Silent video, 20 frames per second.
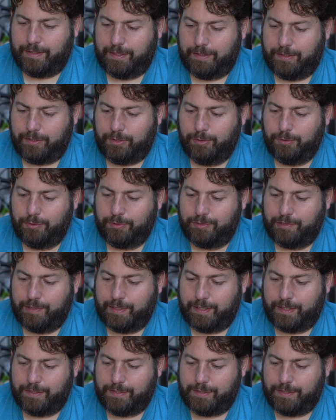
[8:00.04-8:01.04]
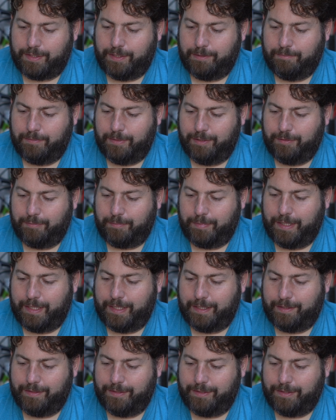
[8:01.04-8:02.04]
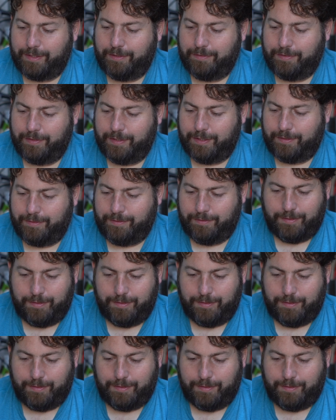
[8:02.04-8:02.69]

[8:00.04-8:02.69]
other cool tricks have been added over the